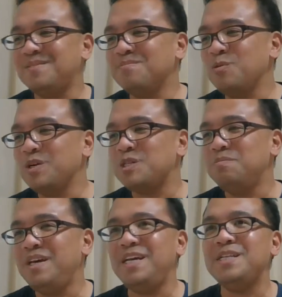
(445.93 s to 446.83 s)
which
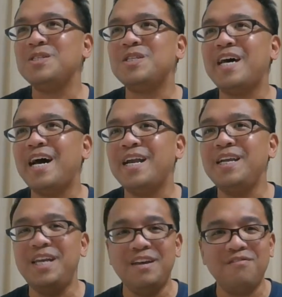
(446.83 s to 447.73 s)
means that
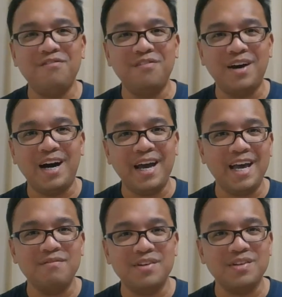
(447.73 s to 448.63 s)
if I
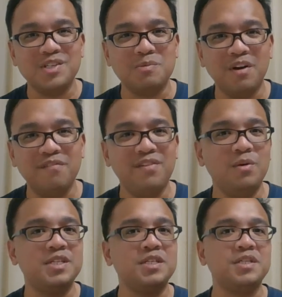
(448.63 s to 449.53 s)
have a smartphone,
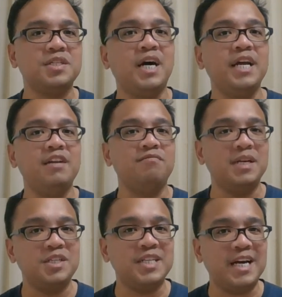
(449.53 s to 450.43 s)
it's a sign of my
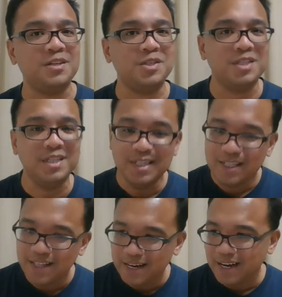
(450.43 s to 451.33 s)
status,
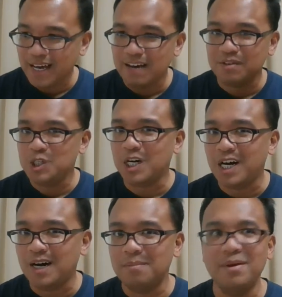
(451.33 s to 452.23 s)
that I have a
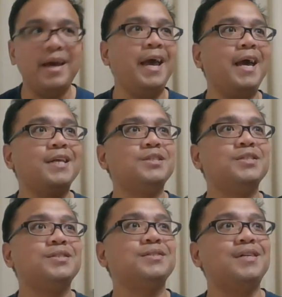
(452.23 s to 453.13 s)
job
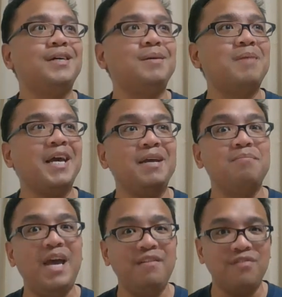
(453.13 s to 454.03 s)
and I can
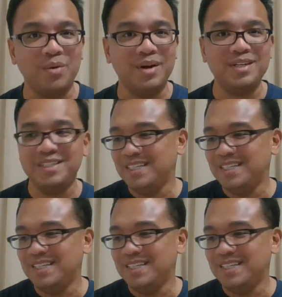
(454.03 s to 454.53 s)
pay for it.